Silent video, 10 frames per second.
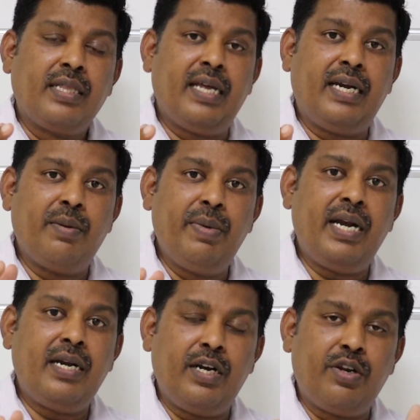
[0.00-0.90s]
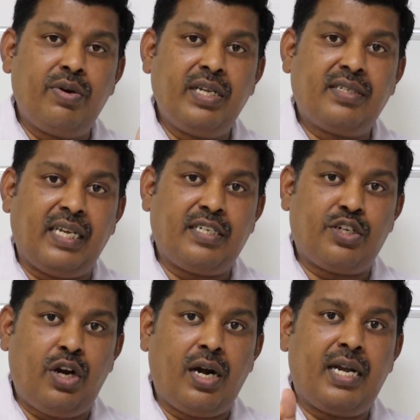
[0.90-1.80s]
the demand during such a
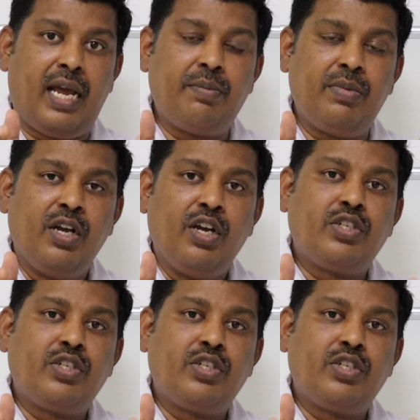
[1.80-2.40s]
short time.